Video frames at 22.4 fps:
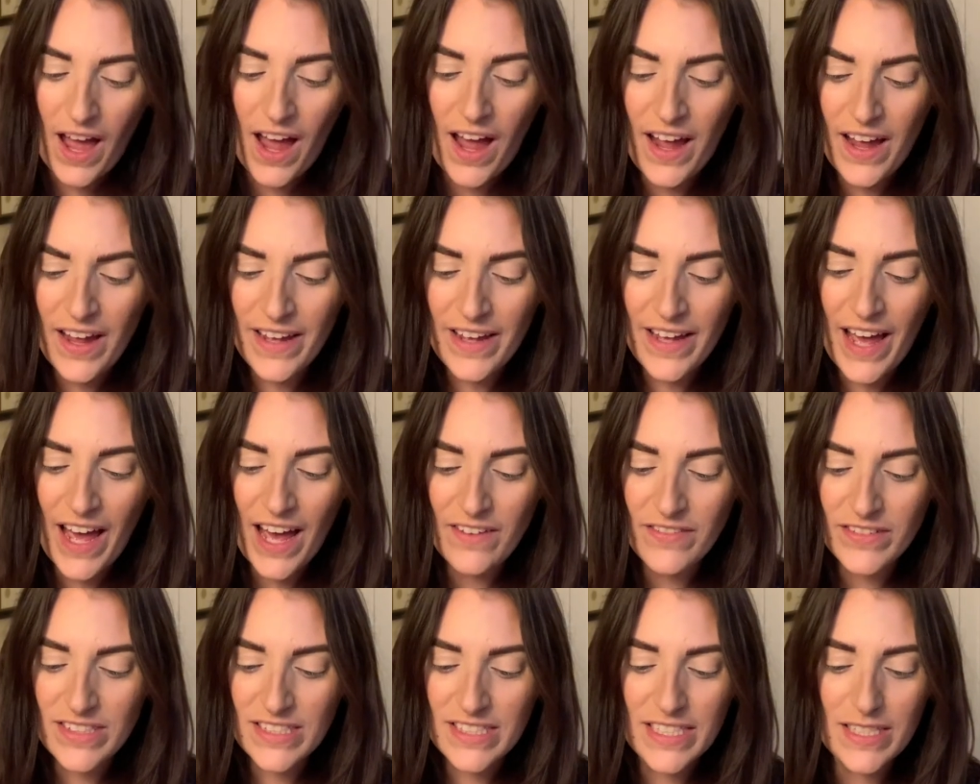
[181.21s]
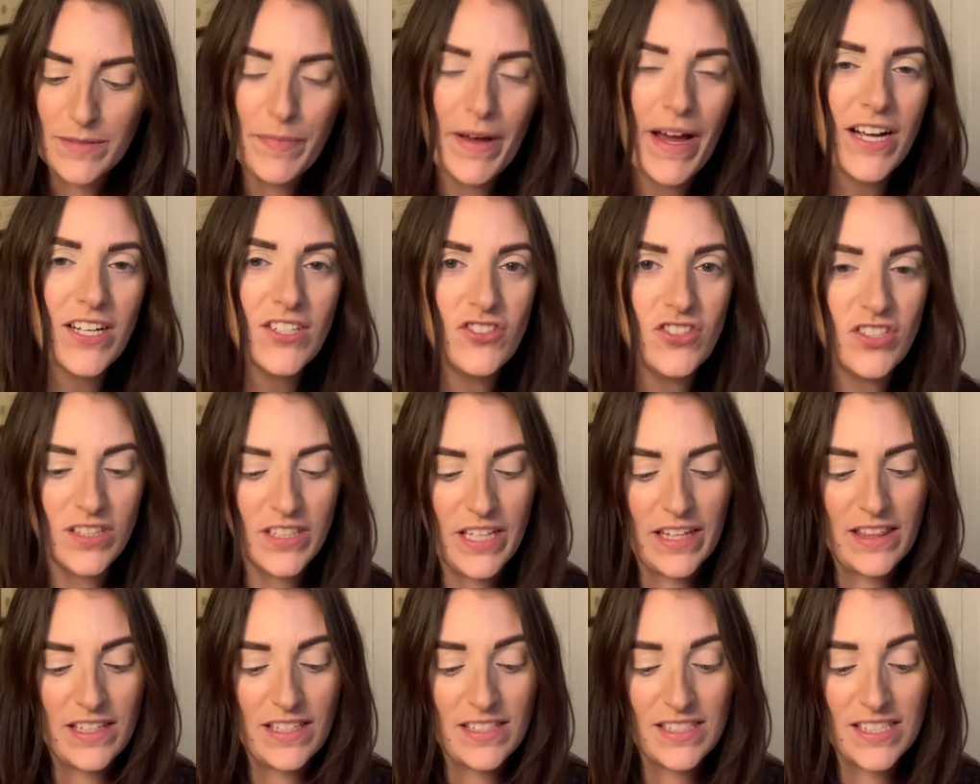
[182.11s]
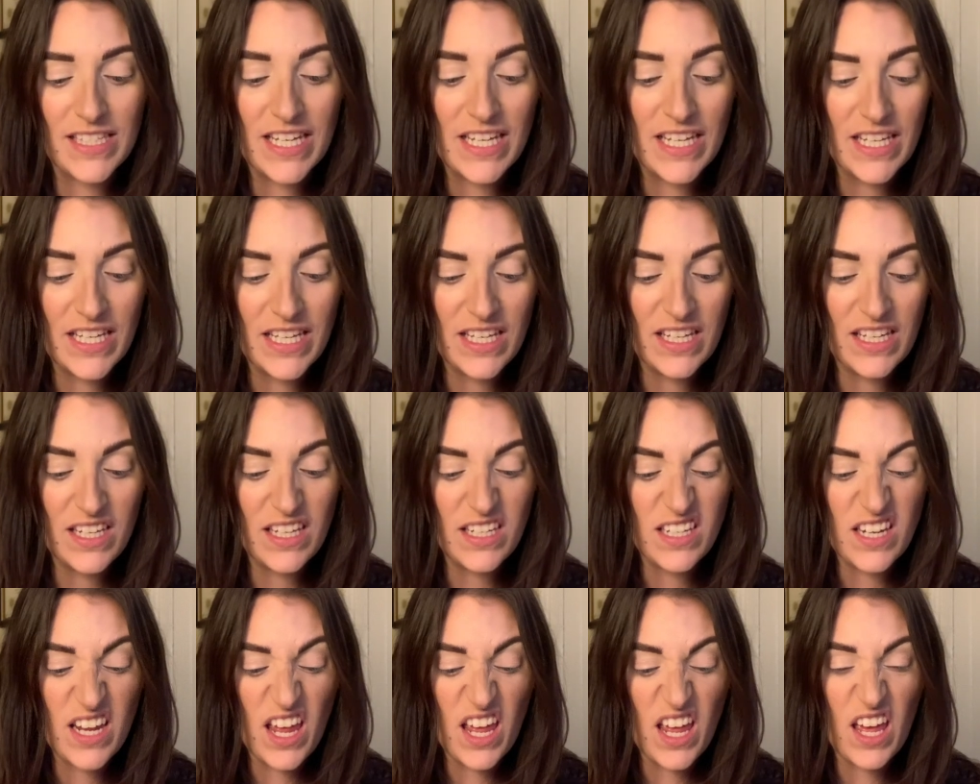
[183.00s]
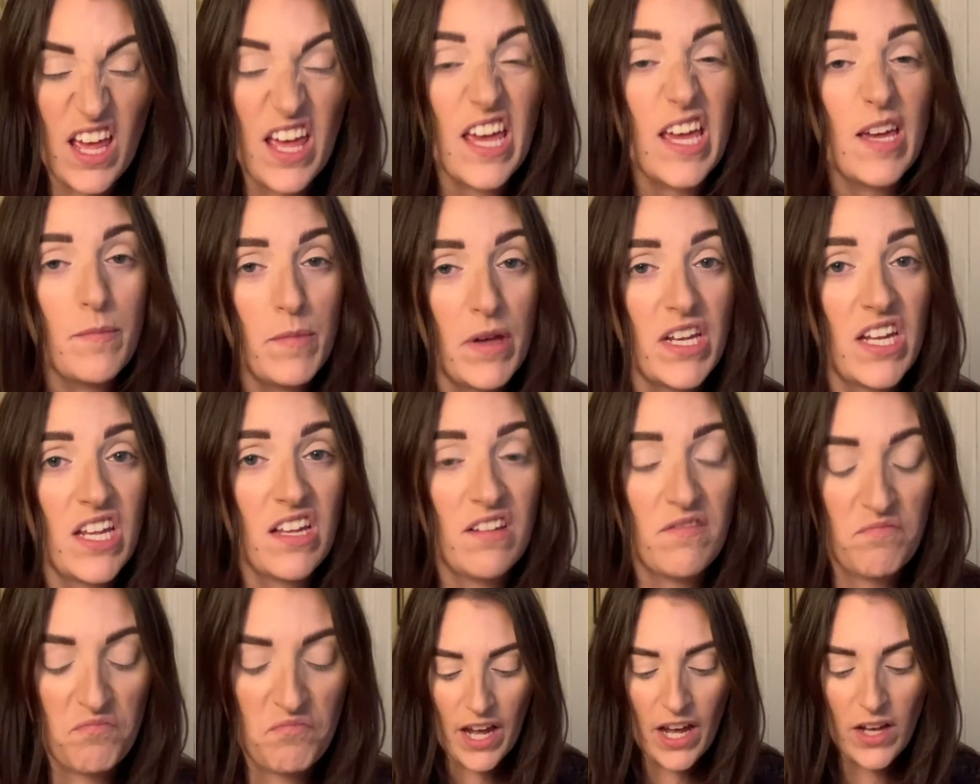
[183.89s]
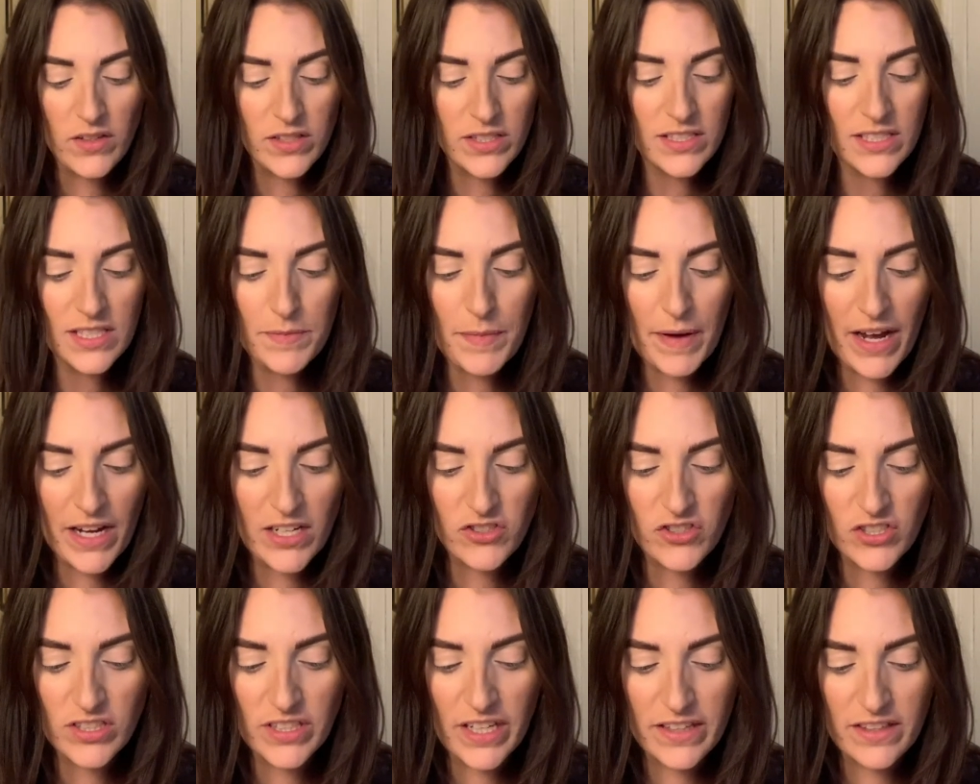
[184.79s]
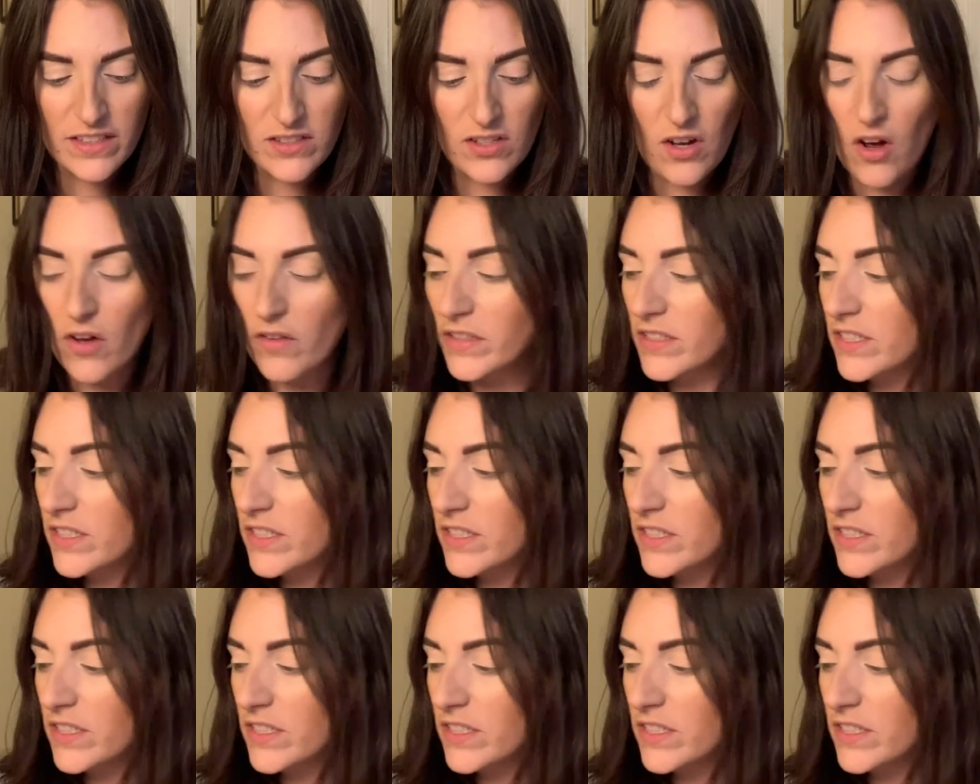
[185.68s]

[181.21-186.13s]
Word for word: I haven't seen packaging like this in a minute. I used to see packaging like this all the